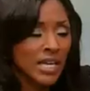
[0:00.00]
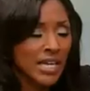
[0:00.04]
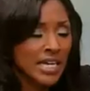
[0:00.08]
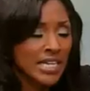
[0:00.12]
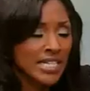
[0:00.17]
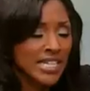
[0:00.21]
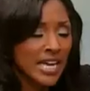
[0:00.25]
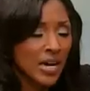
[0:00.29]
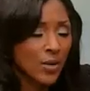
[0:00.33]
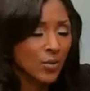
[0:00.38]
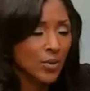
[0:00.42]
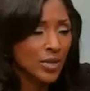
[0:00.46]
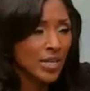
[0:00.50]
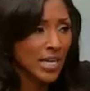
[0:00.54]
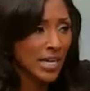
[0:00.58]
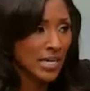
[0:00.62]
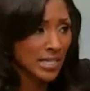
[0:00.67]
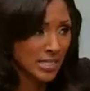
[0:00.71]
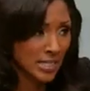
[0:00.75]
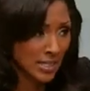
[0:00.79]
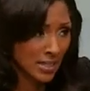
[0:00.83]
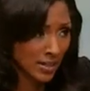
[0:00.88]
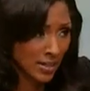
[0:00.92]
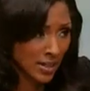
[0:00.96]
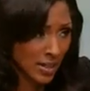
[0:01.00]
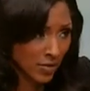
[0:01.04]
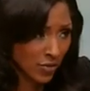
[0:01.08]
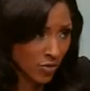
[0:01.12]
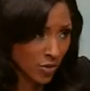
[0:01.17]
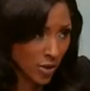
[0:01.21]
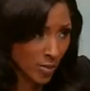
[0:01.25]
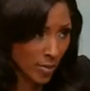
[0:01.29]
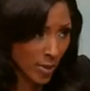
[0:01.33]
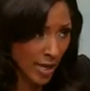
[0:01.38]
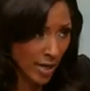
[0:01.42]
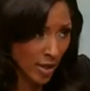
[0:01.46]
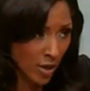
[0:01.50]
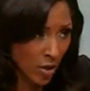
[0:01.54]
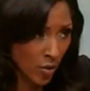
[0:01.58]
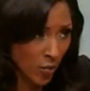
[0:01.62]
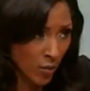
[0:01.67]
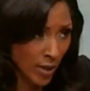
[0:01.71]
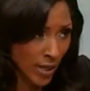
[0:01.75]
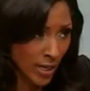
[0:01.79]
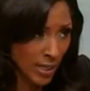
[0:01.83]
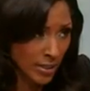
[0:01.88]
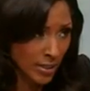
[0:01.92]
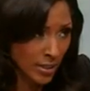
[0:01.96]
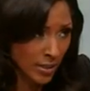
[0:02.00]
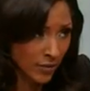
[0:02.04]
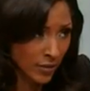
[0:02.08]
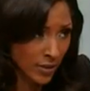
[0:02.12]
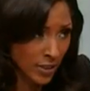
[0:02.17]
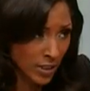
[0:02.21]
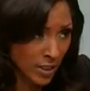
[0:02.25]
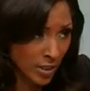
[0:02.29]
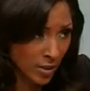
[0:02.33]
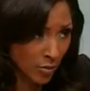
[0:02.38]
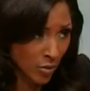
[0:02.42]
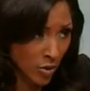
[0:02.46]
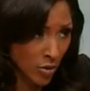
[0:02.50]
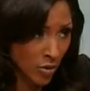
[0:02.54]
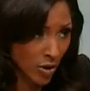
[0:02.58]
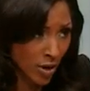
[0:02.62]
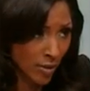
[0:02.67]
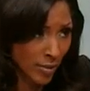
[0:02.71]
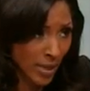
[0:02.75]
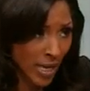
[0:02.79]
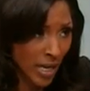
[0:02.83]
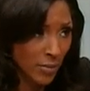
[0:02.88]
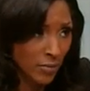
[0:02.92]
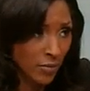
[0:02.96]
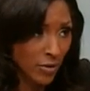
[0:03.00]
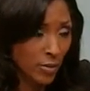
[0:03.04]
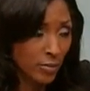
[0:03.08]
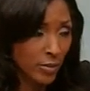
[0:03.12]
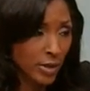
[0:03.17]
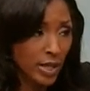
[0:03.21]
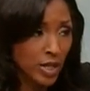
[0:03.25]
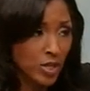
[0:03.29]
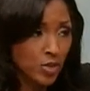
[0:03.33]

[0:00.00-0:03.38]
Is that where the idea then for the Panic Away DVD and program came from?